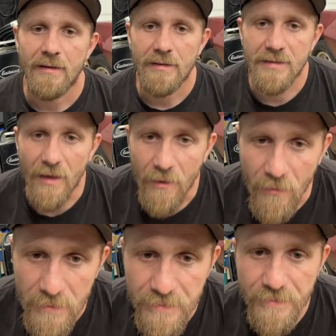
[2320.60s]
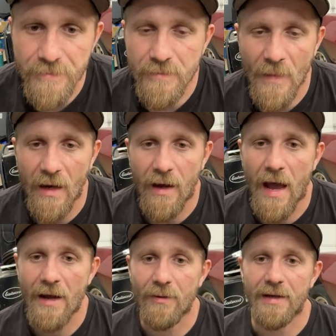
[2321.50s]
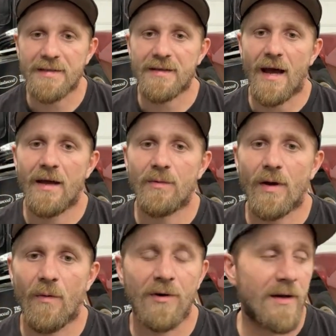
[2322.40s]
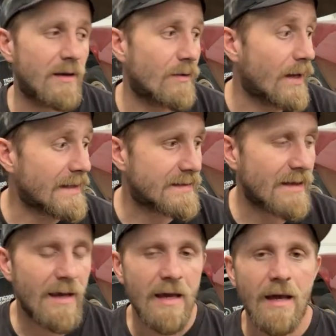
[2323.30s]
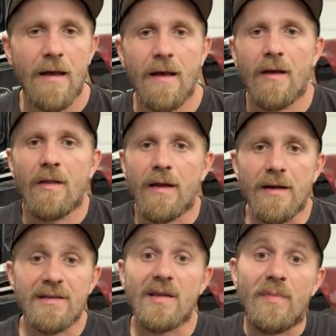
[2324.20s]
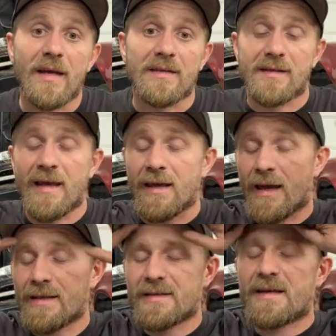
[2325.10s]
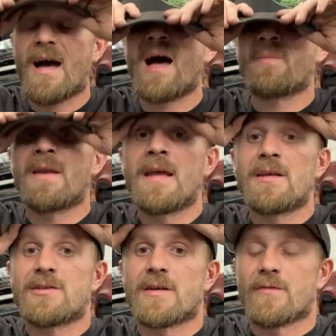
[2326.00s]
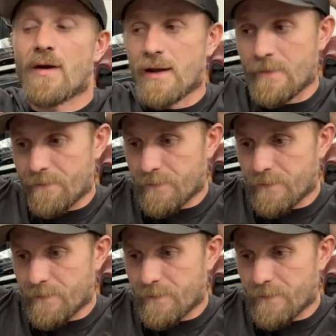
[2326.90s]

So how do I decide what I want to do? Here's the biggest thing. It's a combination, right?